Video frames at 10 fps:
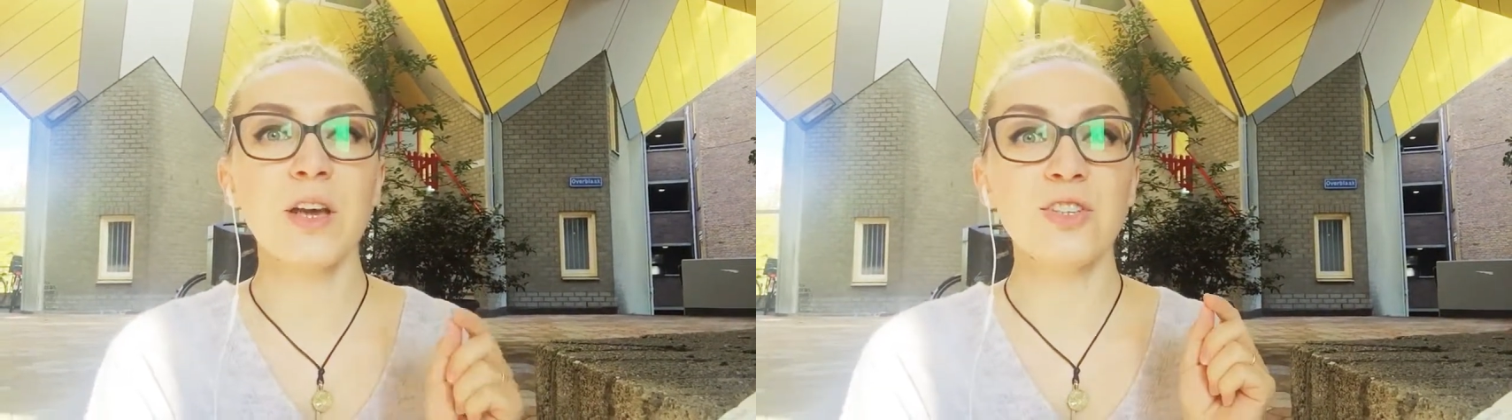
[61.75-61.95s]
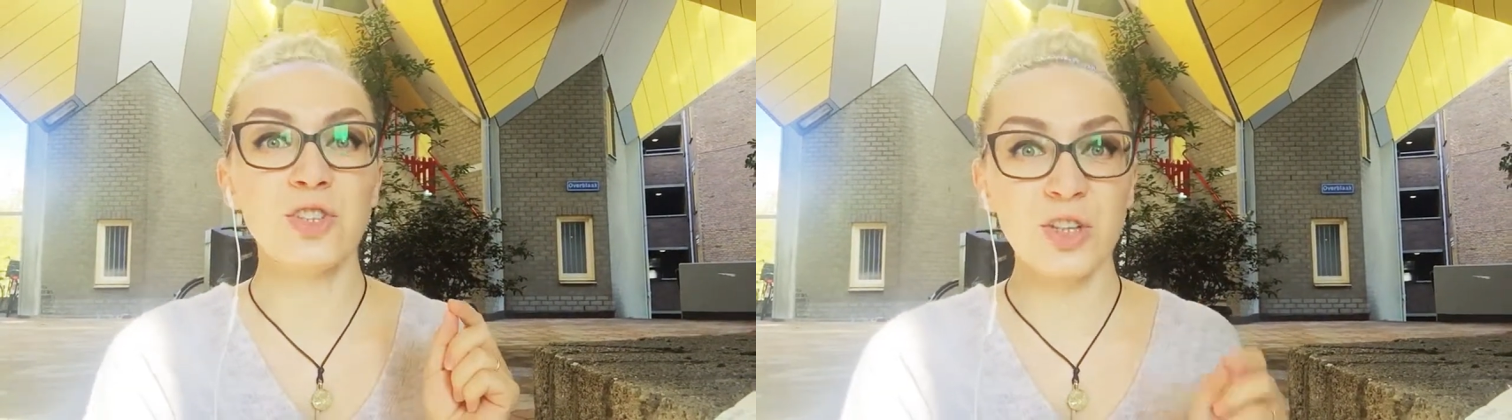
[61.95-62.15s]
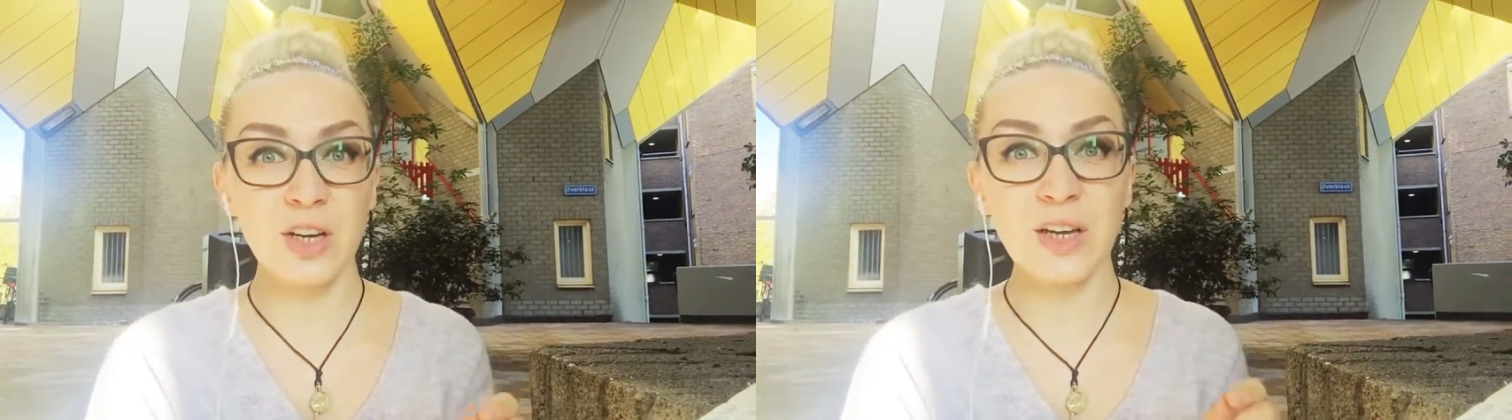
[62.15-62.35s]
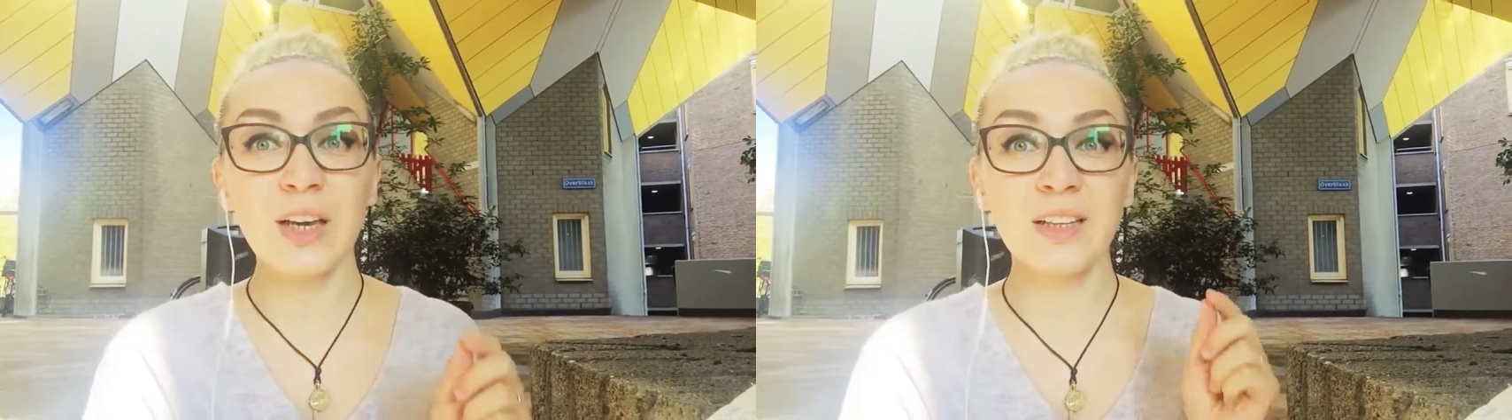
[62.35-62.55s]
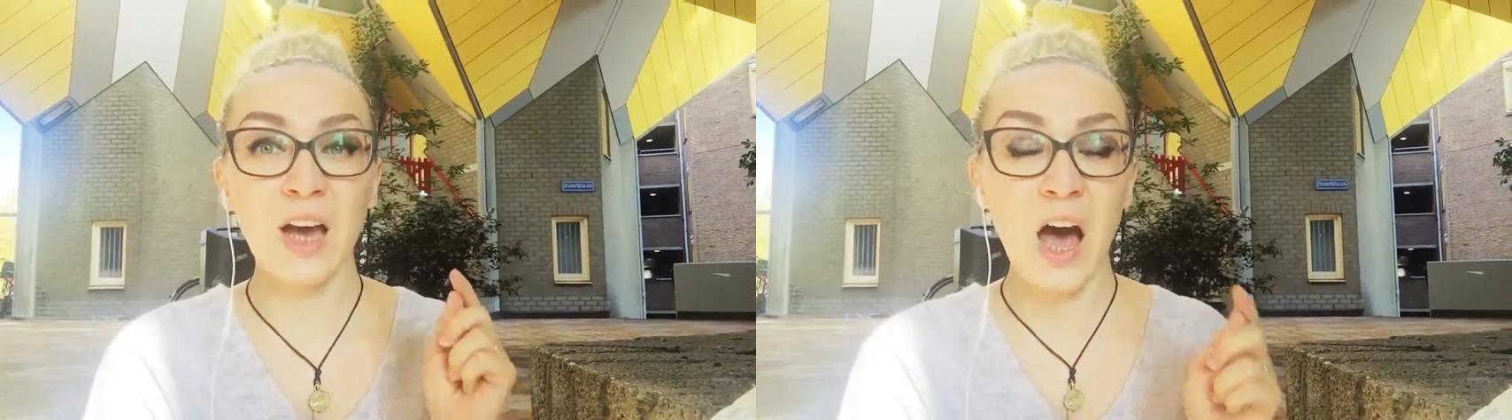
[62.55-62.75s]
three
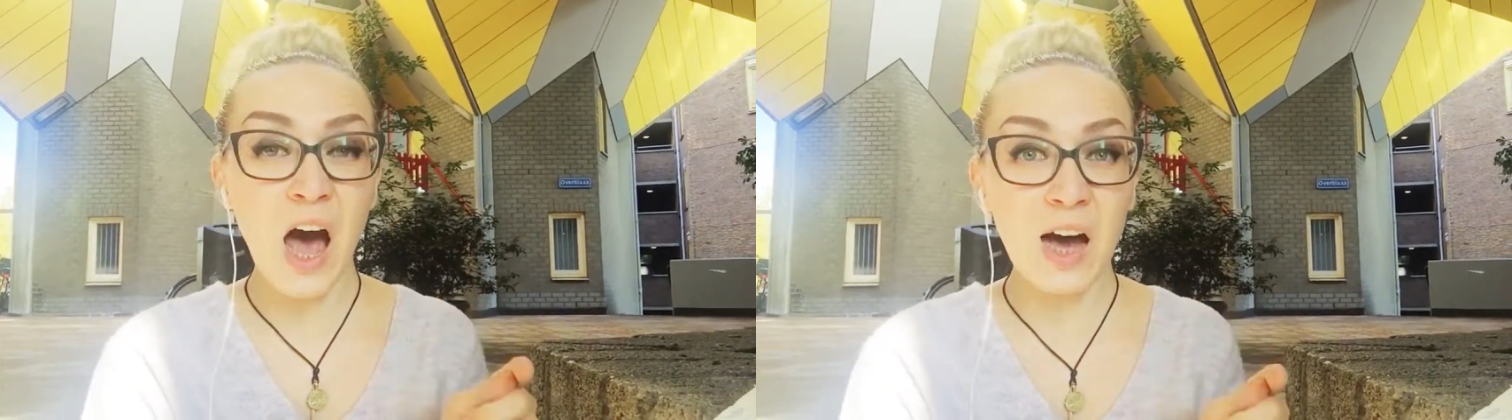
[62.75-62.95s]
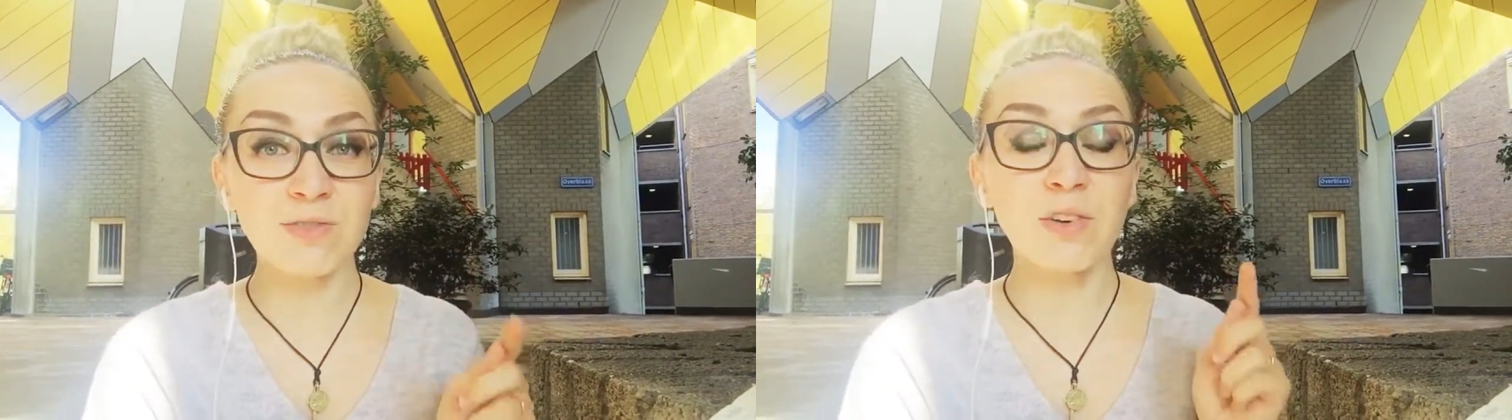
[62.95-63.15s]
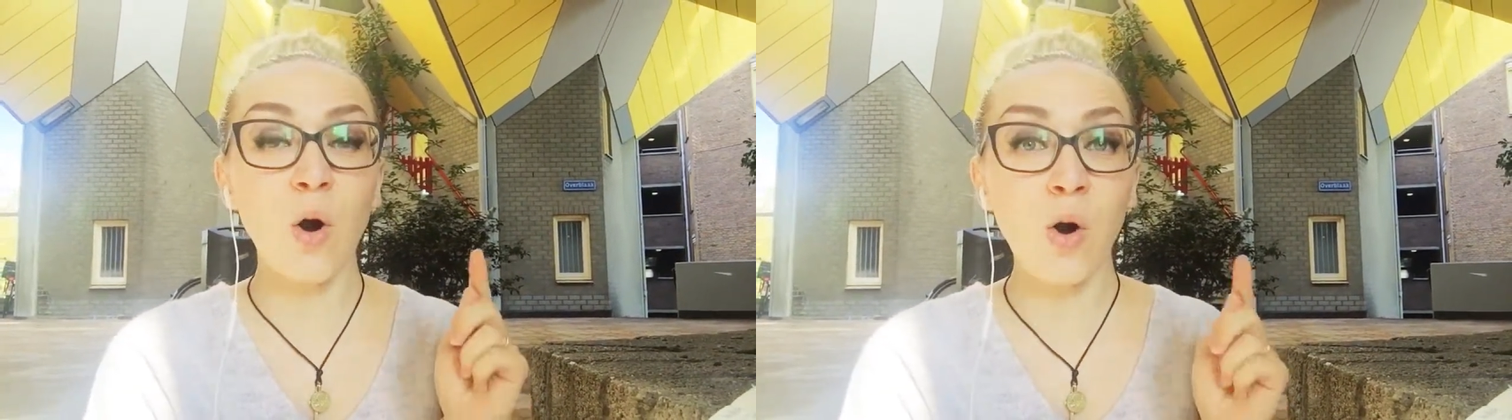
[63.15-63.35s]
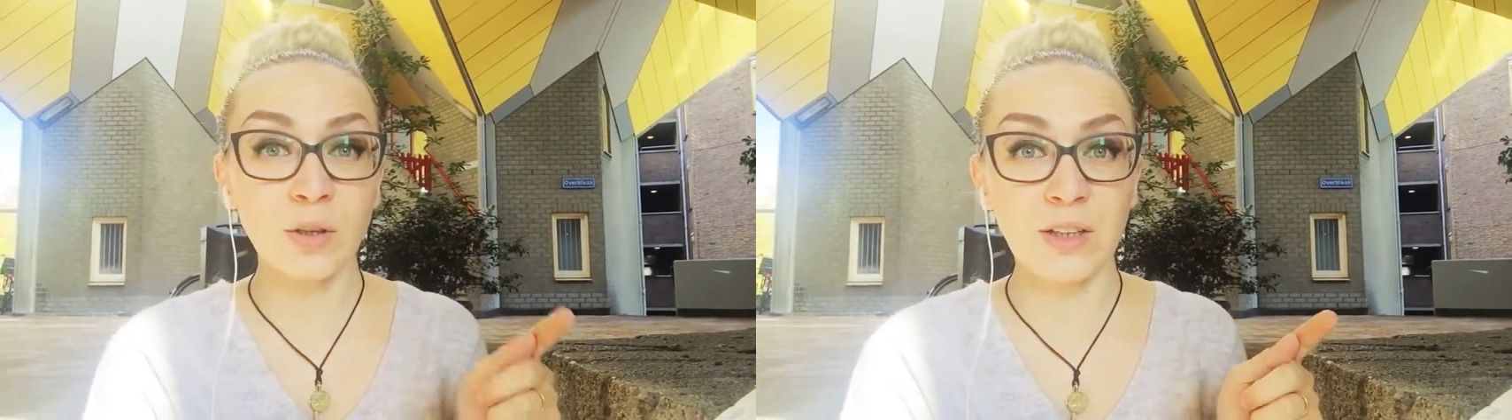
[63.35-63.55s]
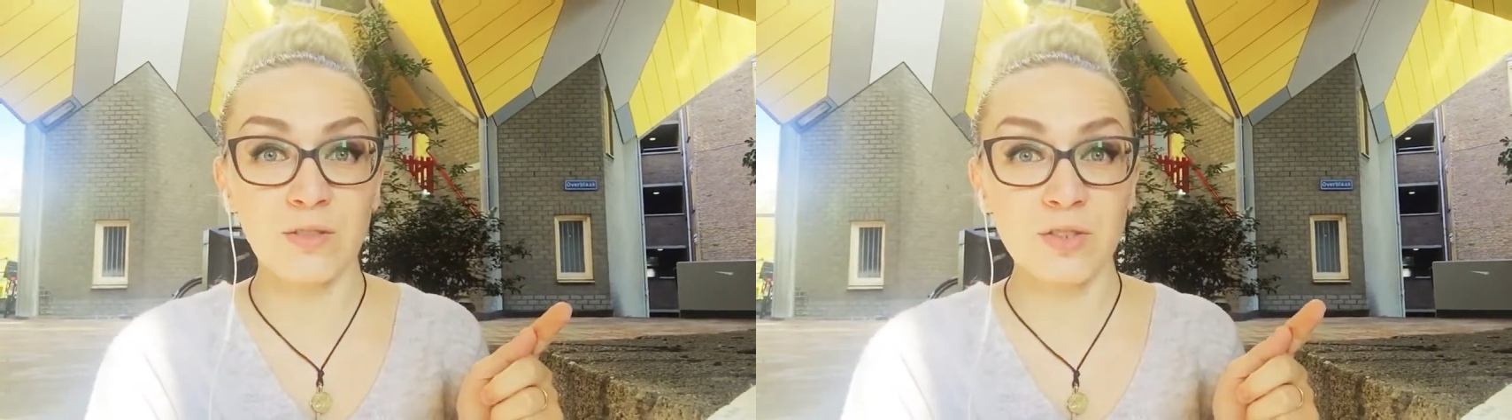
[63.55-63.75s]
and a half
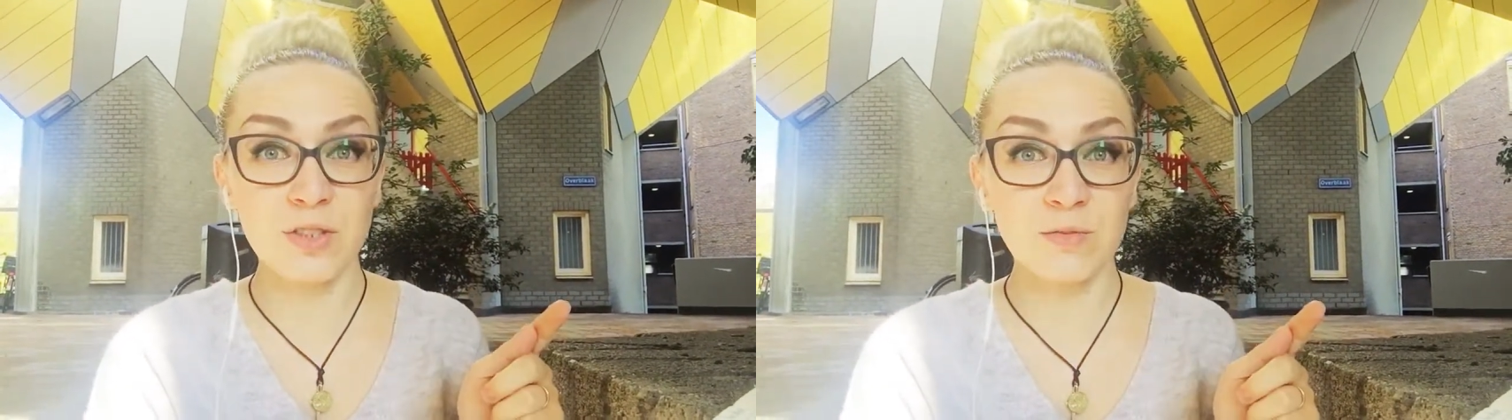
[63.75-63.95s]
octaves.